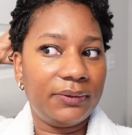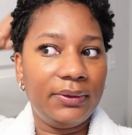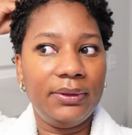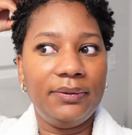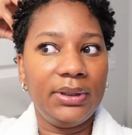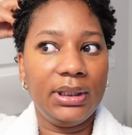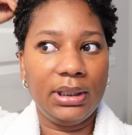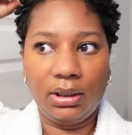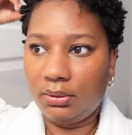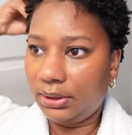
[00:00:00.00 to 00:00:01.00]
fluffing it
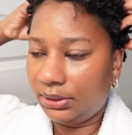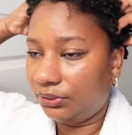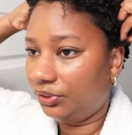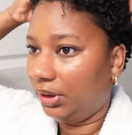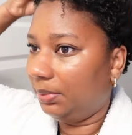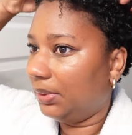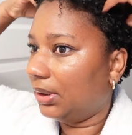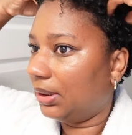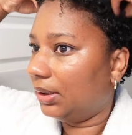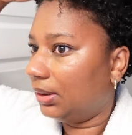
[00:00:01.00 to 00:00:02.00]
out and shaping
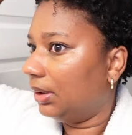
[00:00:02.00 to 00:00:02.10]
it,